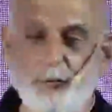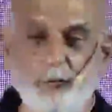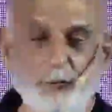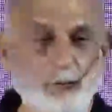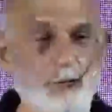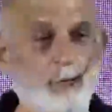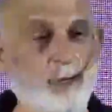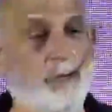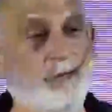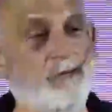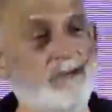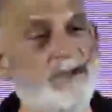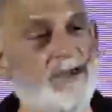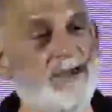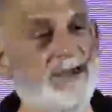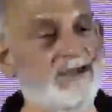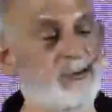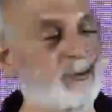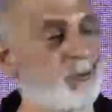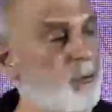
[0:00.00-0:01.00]
to do
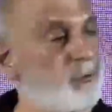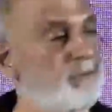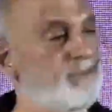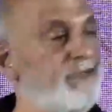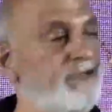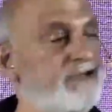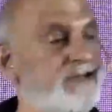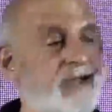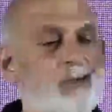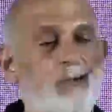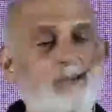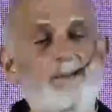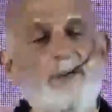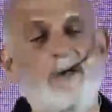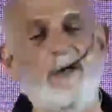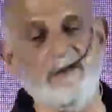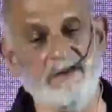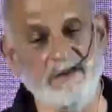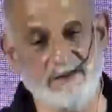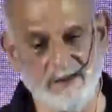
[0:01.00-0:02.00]
is to convince our
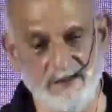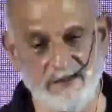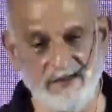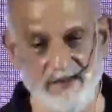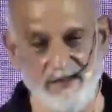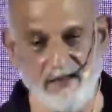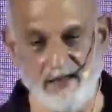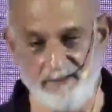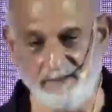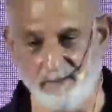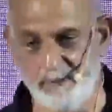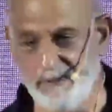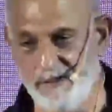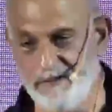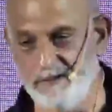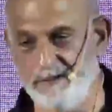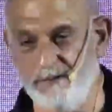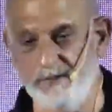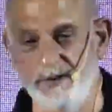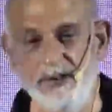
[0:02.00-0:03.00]
partners at the
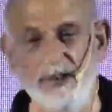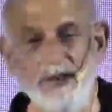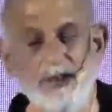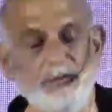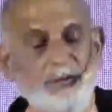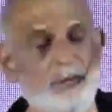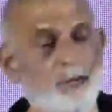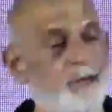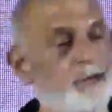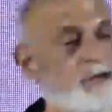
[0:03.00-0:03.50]
government to